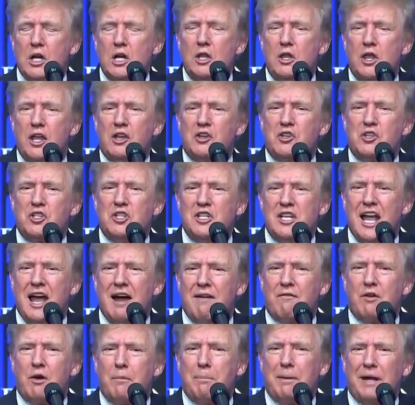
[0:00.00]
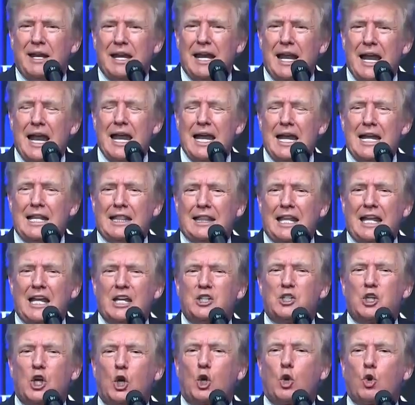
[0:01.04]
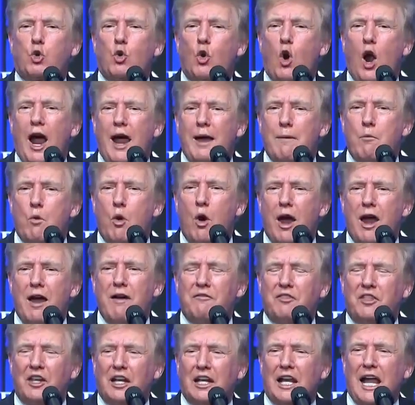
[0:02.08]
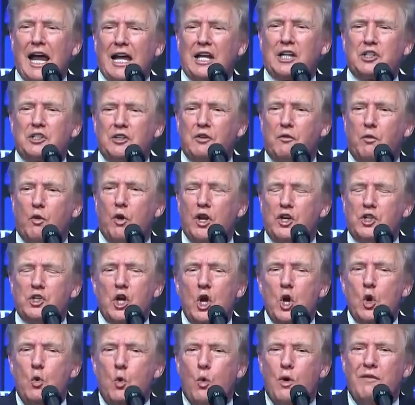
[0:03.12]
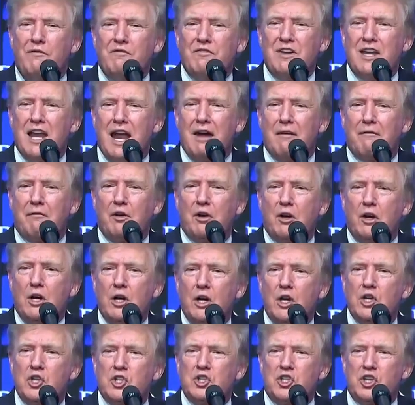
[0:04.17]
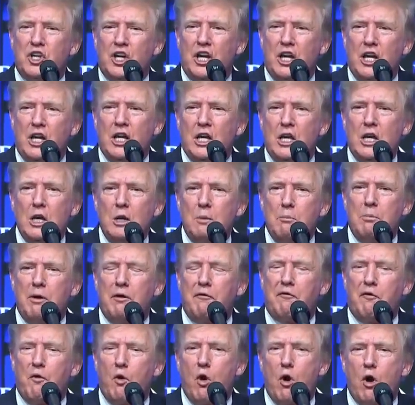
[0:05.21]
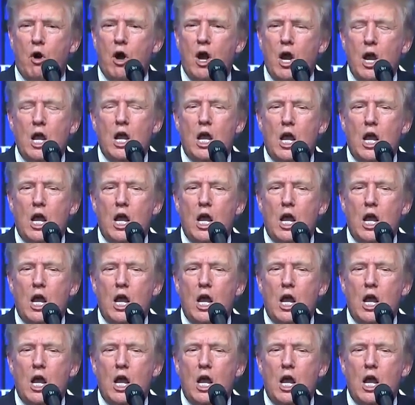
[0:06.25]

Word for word: there's never been any, it's a crime wave, the likes of which we've never seen before.